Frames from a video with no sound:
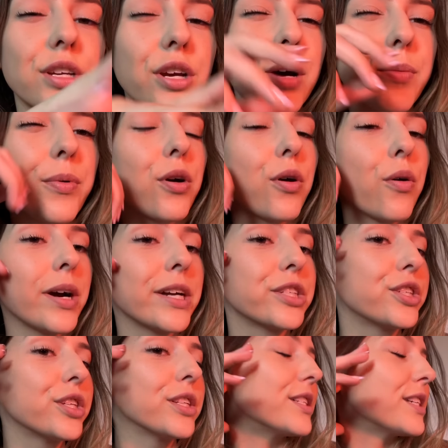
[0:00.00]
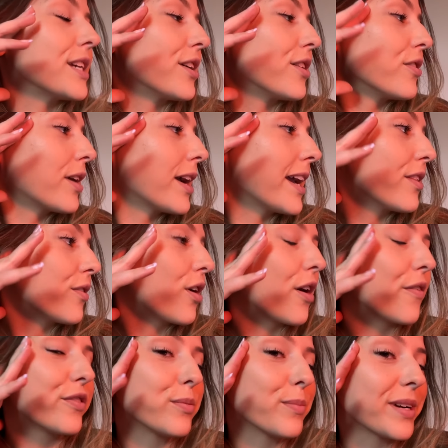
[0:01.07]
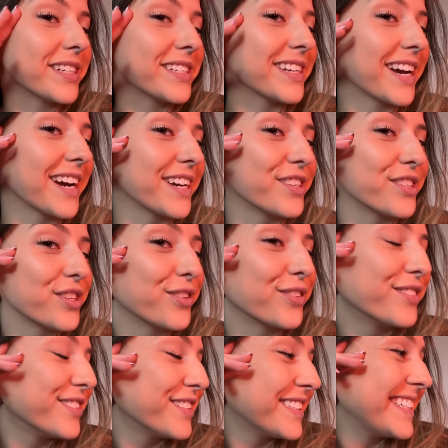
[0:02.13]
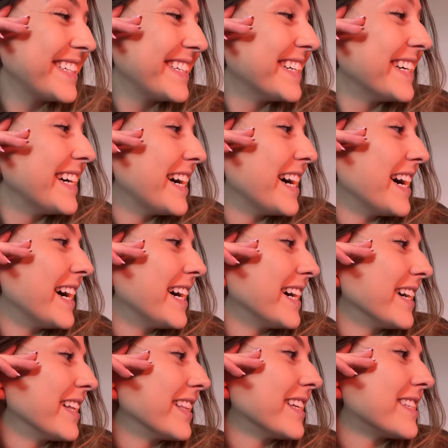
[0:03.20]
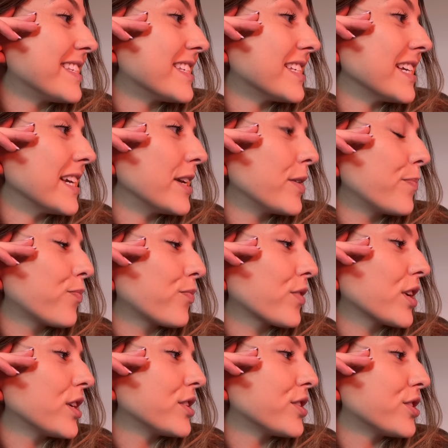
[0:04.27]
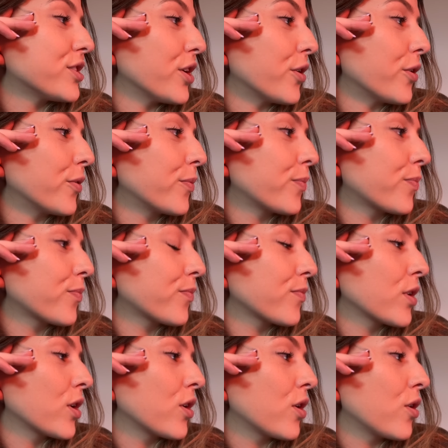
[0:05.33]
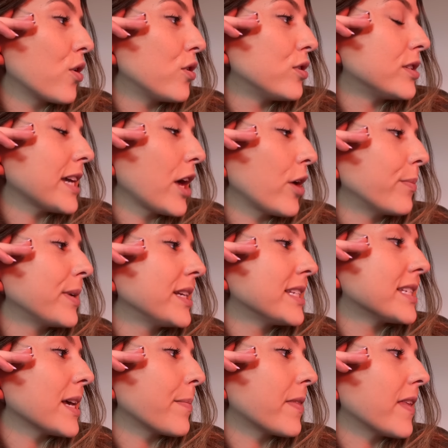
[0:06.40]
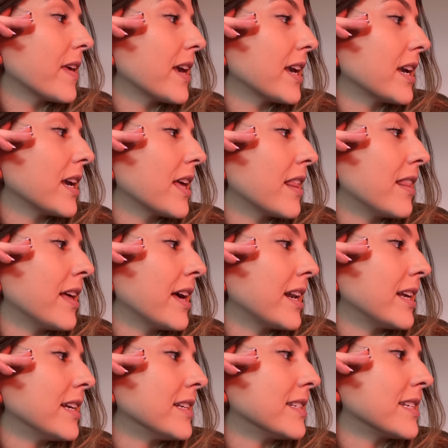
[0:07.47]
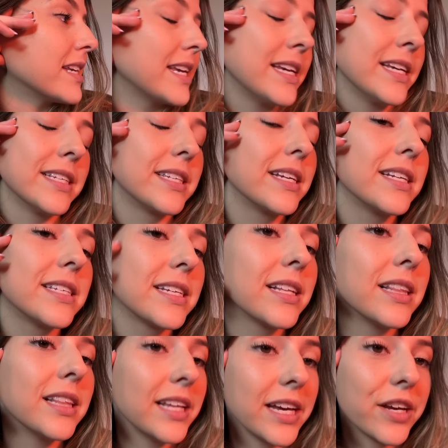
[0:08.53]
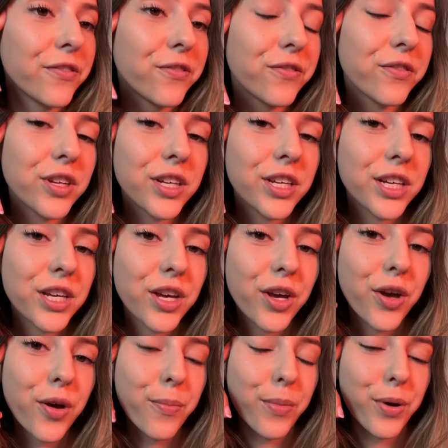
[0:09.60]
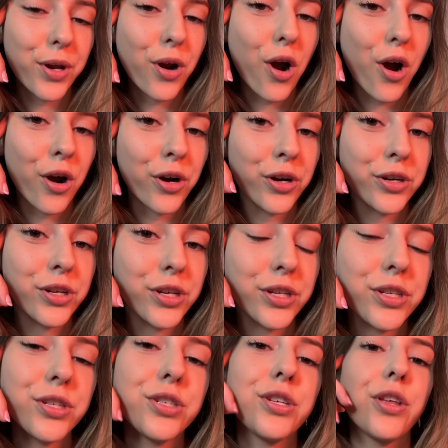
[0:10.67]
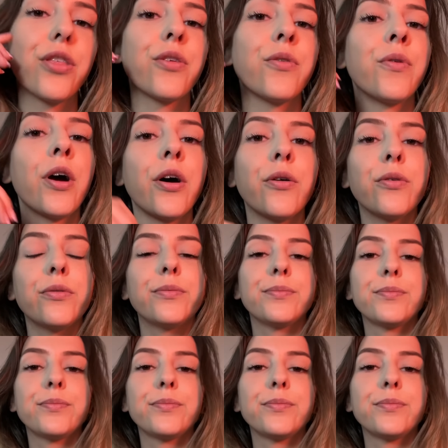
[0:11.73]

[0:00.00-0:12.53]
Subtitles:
a couple of questions here, okay? They're off to my side, so let's see. So tell me something that is easy to lift, but hard to throw.